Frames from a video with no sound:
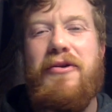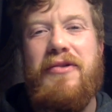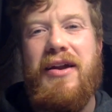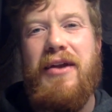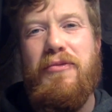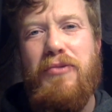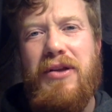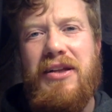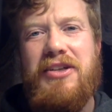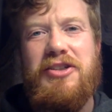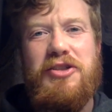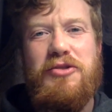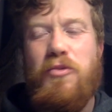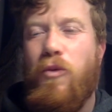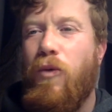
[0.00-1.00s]
that I really
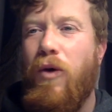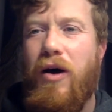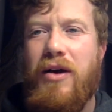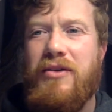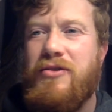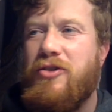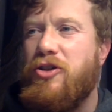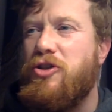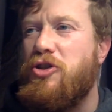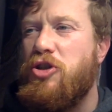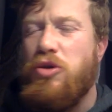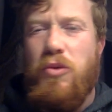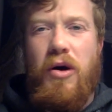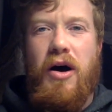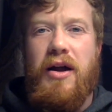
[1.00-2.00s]
just want to
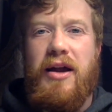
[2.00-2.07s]
chew on.